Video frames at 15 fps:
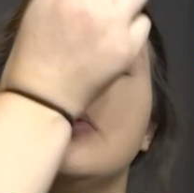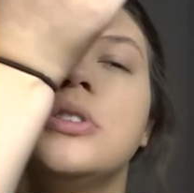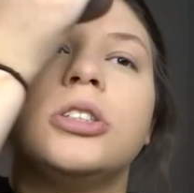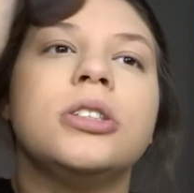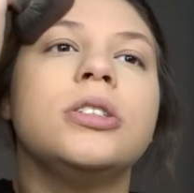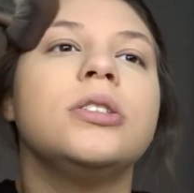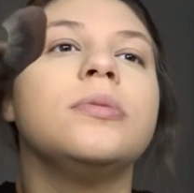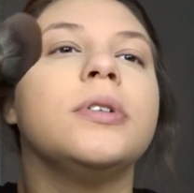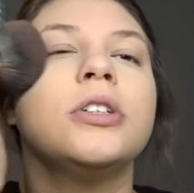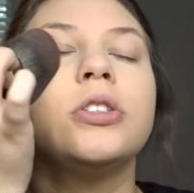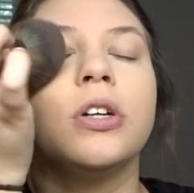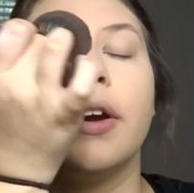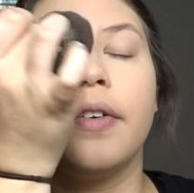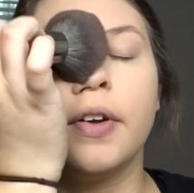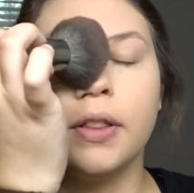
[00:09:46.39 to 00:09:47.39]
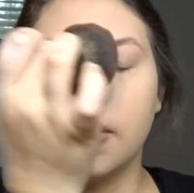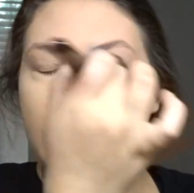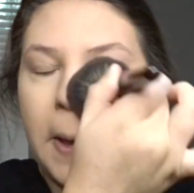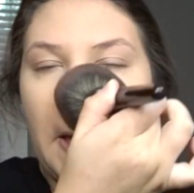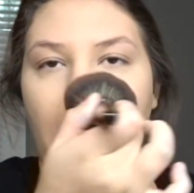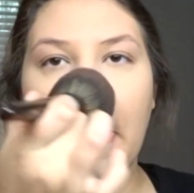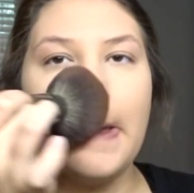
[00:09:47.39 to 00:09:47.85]
Just to make sure
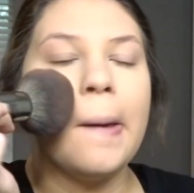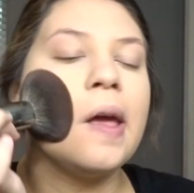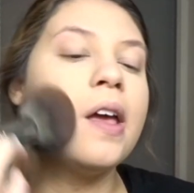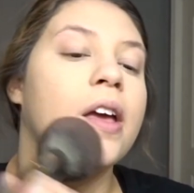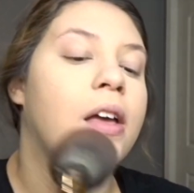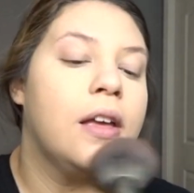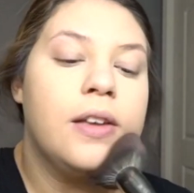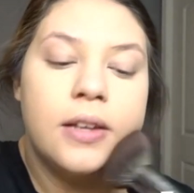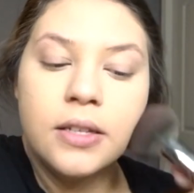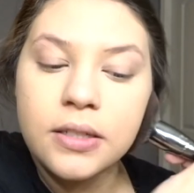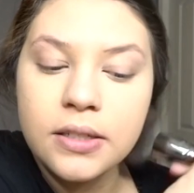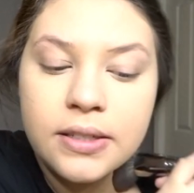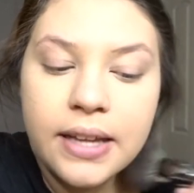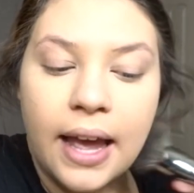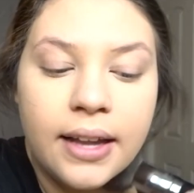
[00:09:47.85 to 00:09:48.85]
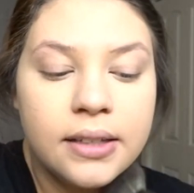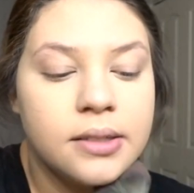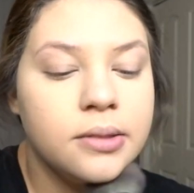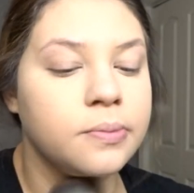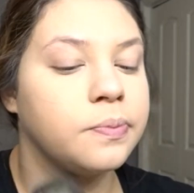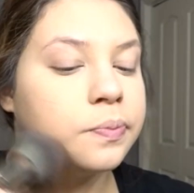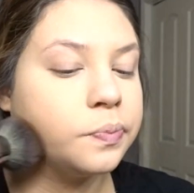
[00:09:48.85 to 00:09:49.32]
everything is set.